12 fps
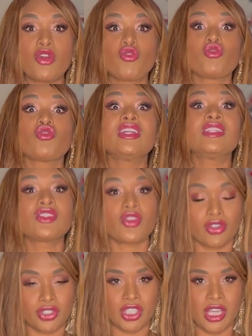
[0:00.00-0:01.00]

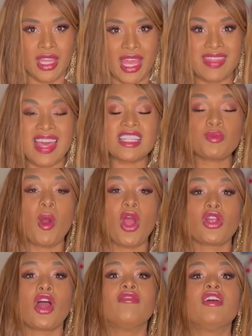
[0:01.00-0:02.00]
researching, and that's
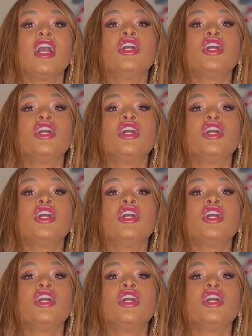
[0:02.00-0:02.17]
part of